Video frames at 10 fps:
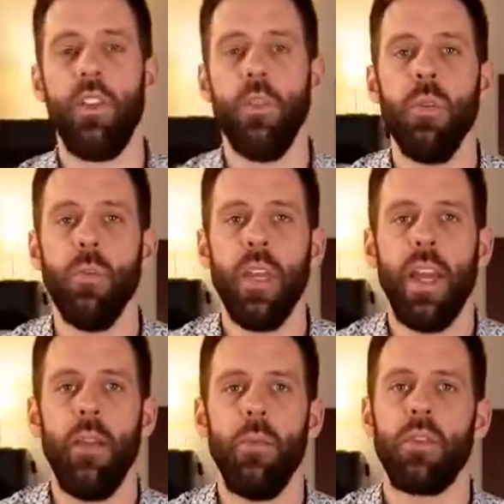you will be
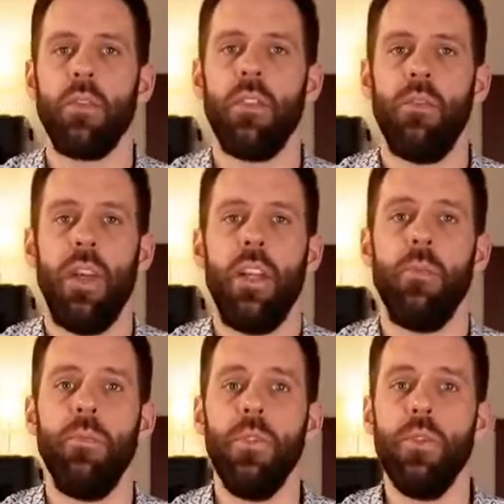able to
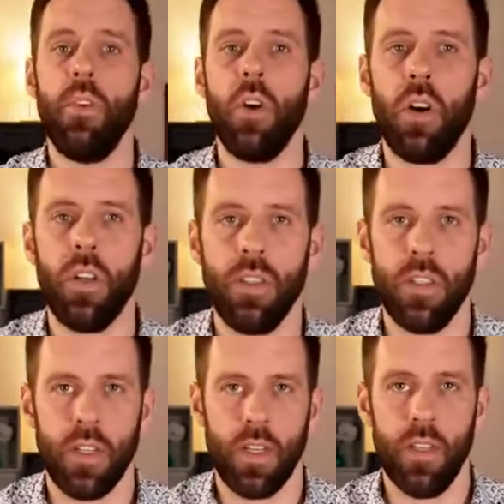develop new
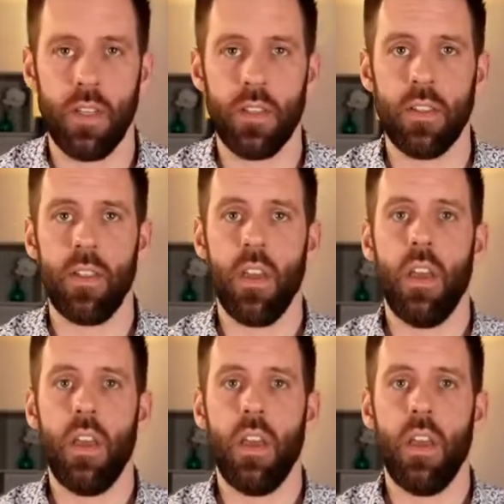content ideas.